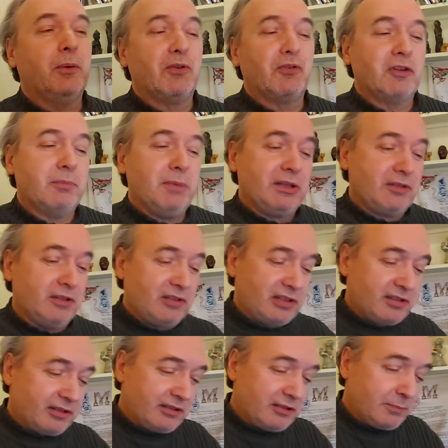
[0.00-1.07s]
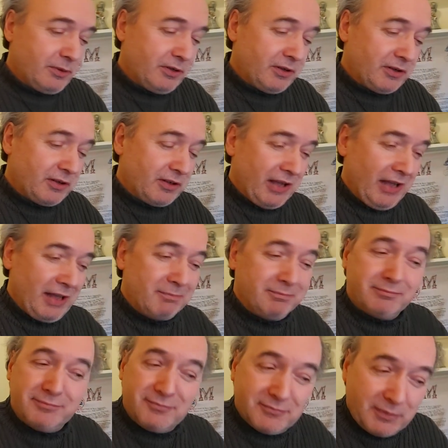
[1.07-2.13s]
what drew me to Jessica's book um,
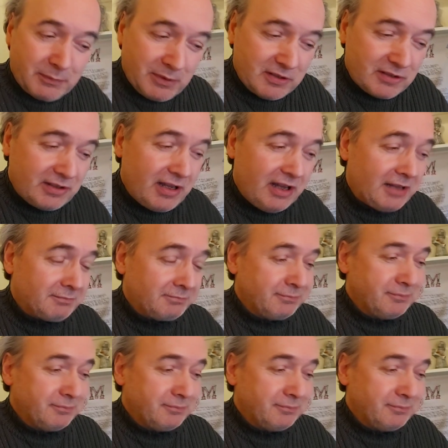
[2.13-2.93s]
from the start